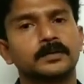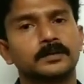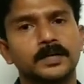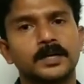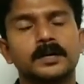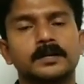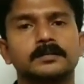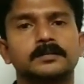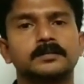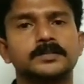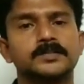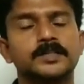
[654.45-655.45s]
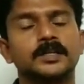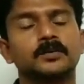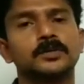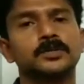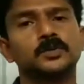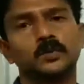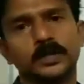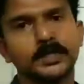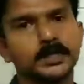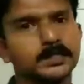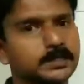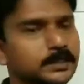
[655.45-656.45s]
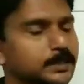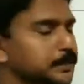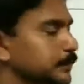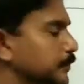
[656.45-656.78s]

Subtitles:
triangle is equal to 180.